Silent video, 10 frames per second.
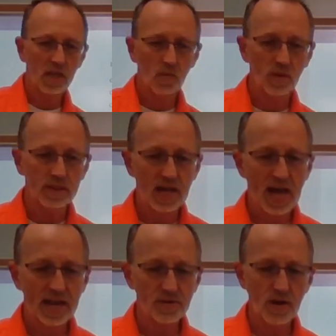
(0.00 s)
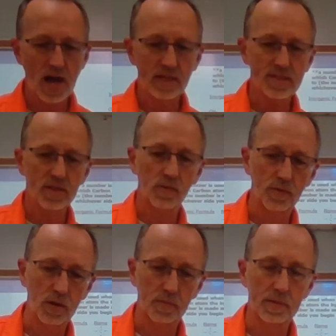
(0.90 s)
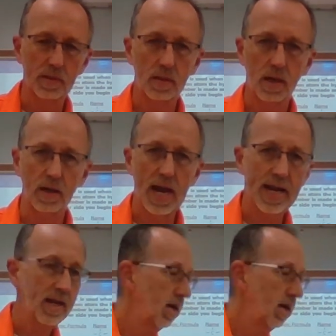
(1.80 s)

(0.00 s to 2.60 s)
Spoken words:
with a hydroxyl group. All right,